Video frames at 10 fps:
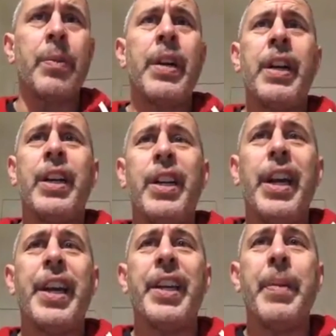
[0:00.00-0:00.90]
And
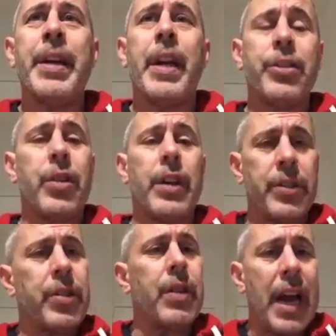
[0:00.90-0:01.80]
Amanda, I still
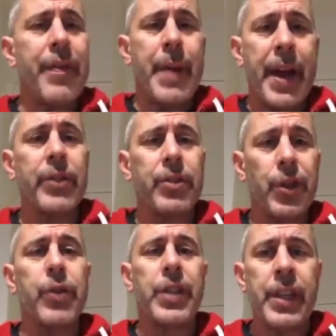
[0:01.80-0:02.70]
have my house in Jersey.
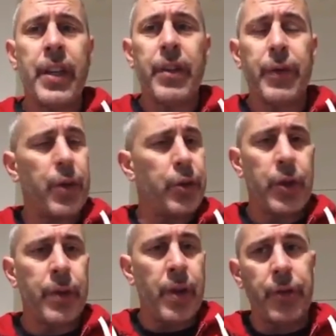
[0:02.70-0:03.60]
For those who don't know
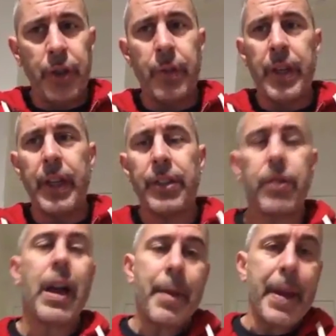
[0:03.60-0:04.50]
too, but I still have my
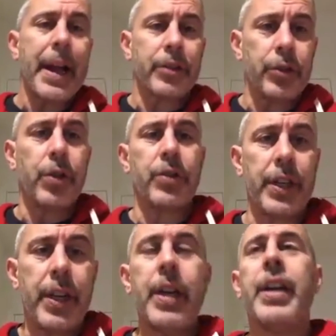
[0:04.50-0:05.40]
house in Jersey.
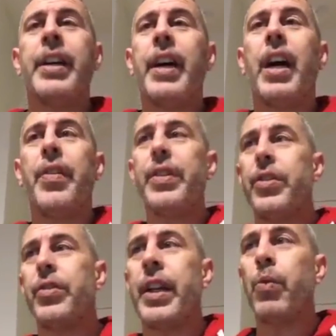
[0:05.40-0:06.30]
This is
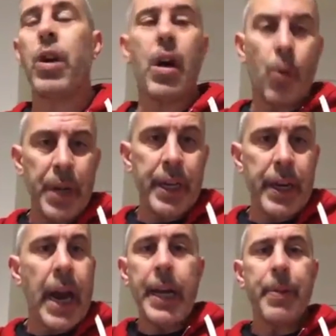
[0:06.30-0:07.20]
where I'll be
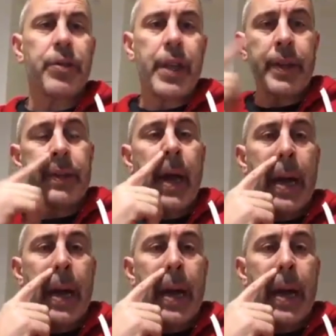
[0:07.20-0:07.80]
90% of the time.